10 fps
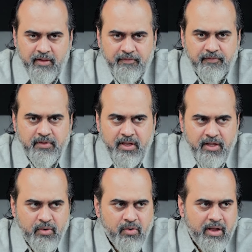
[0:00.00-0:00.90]
If
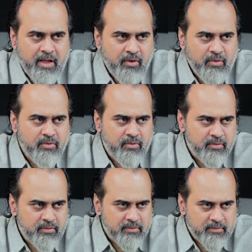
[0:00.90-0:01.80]
the ego
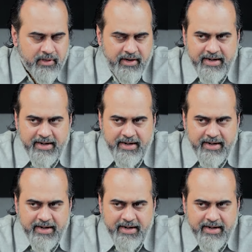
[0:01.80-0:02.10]
alone